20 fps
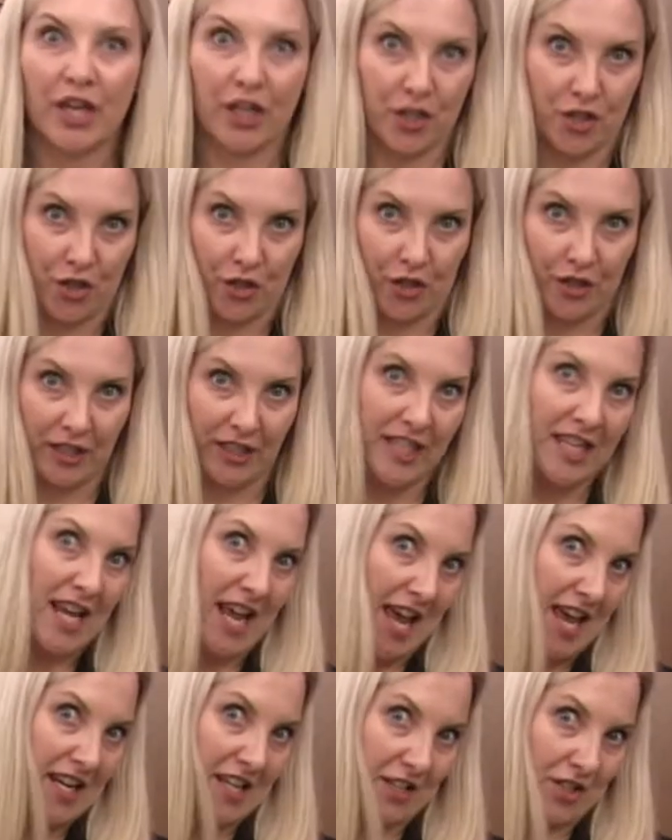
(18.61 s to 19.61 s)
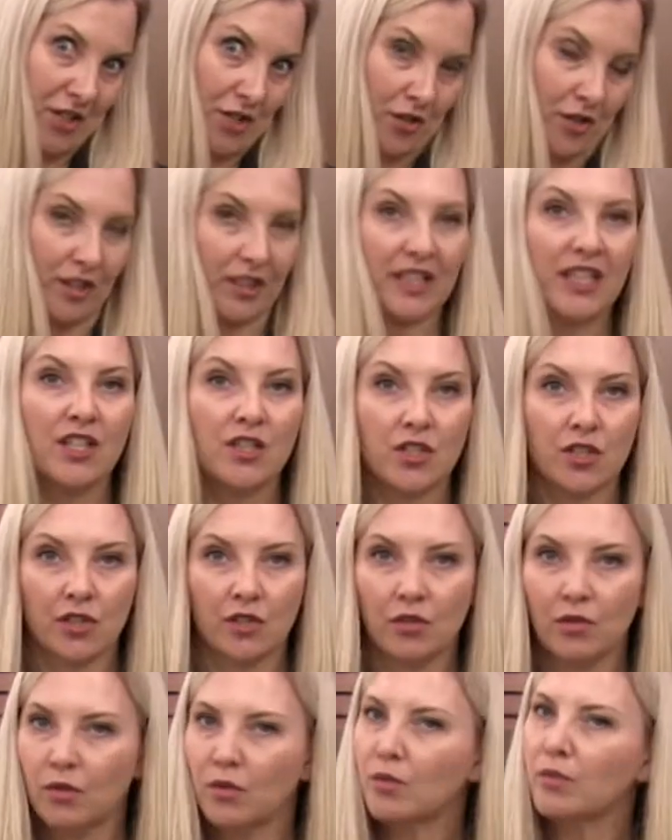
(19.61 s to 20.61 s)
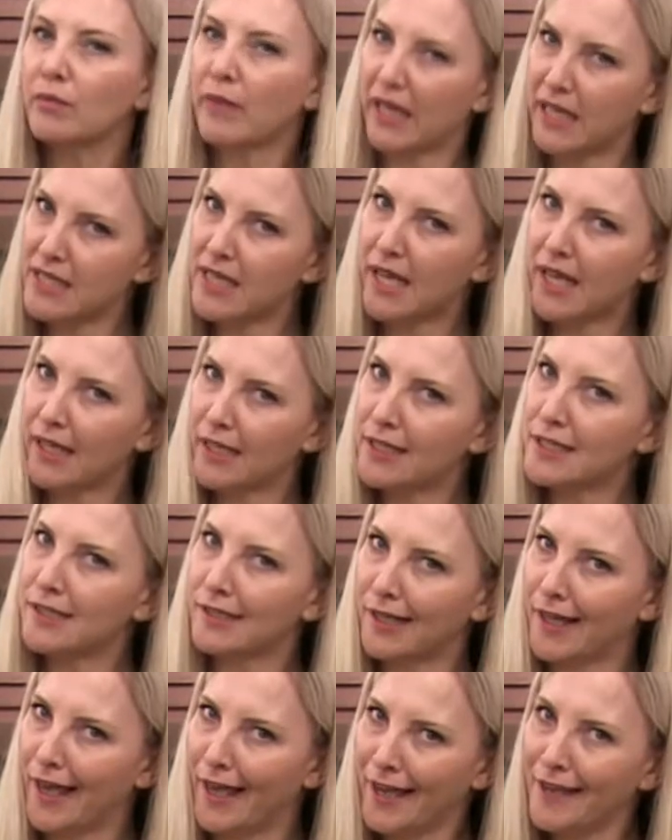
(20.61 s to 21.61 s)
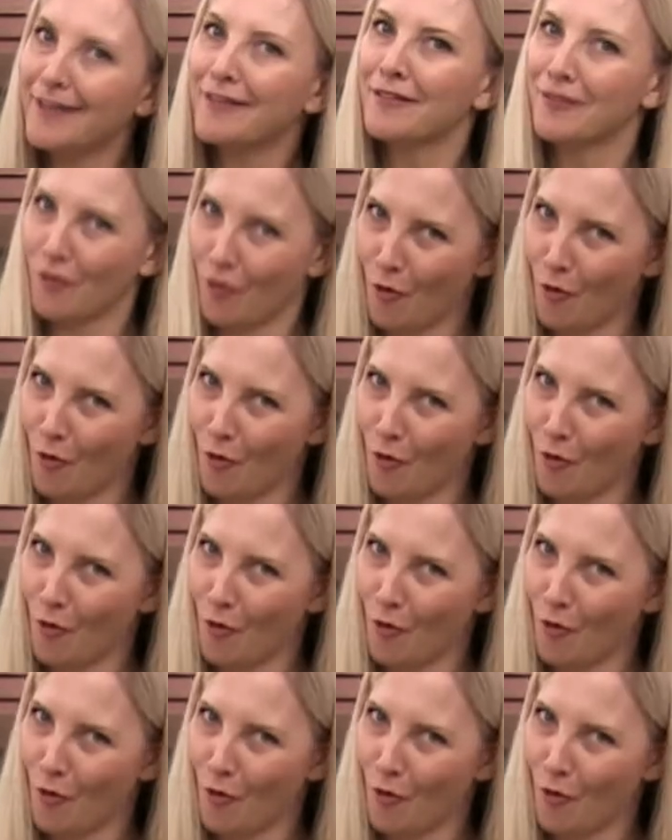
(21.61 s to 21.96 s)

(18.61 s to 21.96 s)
internally and externally to maintain and delay